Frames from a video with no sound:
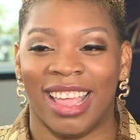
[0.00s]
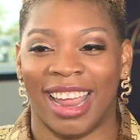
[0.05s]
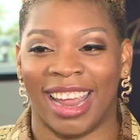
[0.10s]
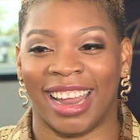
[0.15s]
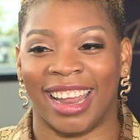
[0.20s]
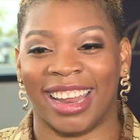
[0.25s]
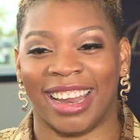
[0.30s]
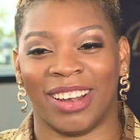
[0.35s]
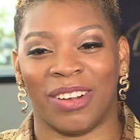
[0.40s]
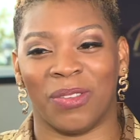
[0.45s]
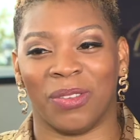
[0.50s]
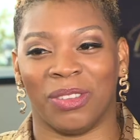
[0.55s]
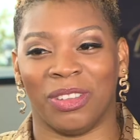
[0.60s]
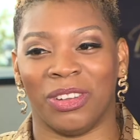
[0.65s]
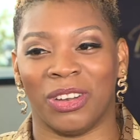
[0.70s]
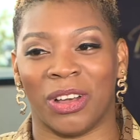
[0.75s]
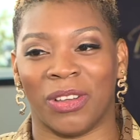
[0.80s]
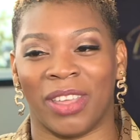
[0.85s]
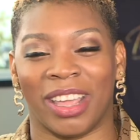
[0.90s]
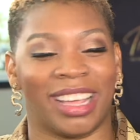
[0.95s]
and you
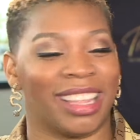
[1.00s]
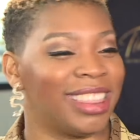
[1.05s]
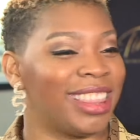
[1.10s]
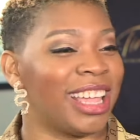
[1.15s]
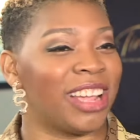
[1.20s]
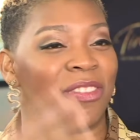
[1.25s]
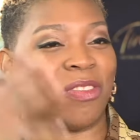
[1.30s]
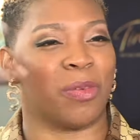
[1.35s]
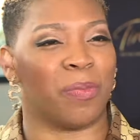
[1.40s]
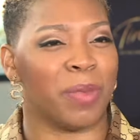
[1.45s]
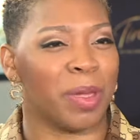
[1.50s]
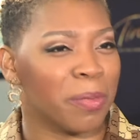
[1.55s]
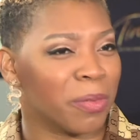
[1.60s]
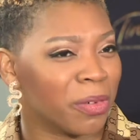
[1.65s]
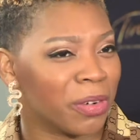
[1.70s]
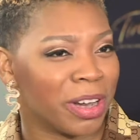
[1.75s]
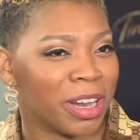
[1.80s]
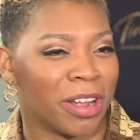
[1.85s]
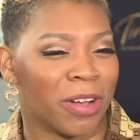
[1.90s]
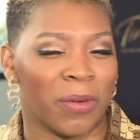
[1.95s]
know they can think of the
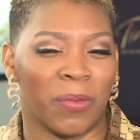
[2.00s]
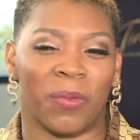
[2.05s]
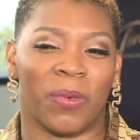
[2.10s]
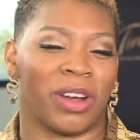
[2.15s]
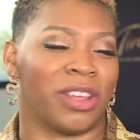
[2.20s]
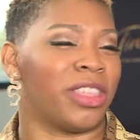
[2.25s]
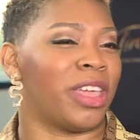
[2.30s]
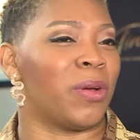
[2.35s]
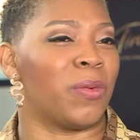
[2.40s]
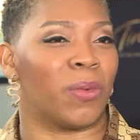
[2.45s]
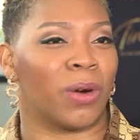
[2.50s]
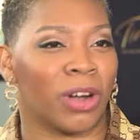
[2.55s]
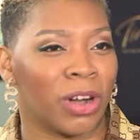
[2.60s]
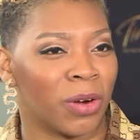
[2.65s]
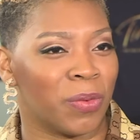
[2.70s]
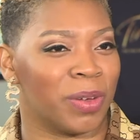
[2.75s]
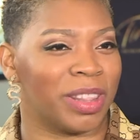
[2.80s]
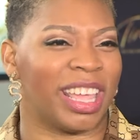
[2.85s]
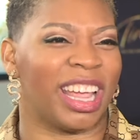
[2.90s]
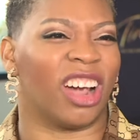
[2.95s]
memory of where they were
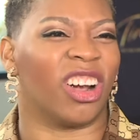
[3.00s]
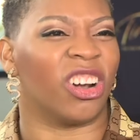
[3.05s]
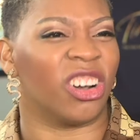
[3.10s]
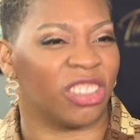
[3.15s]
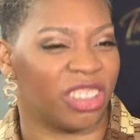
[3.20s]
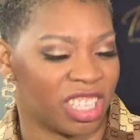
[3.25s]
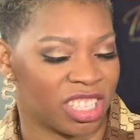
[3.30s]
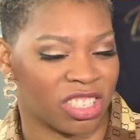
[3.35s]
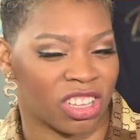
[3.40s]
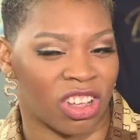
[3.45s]
when they heard the